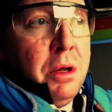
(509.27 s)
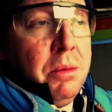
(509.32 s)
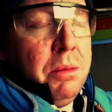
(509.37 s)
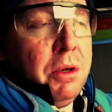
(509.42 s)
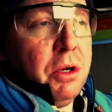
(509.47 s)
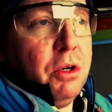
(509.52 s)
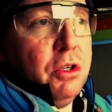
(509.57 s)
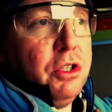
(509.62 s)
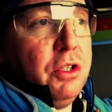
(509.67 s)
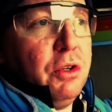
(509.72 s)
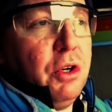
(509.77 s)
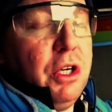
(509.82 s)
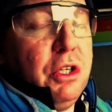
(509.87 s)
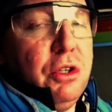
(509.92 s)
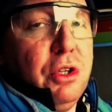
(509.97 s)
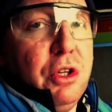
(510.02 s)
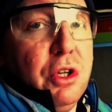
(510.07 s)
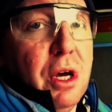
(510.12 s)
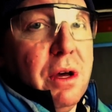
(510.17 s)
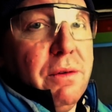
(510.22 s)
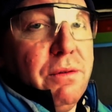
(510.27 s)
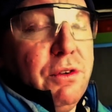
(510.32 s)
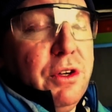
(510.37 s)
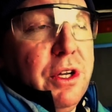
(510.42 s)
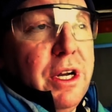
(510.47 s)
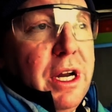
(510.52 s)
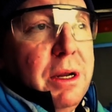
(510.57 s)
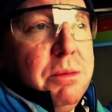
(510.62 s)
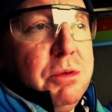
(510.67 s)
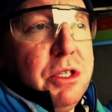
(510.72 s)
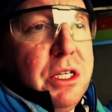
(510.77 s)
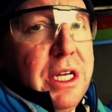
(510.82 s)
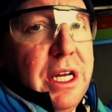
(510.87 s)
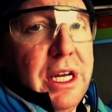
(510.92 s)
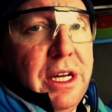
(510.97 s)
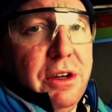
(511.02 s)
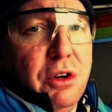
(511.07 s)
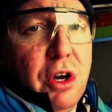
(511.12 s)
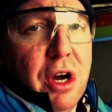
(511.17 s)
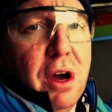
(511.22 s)
because you've got to do that for your
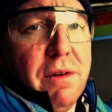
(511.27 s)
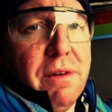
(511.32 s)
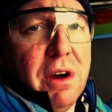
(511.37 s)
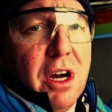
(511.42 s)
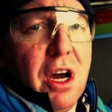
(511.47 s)
MCA, you've got to have a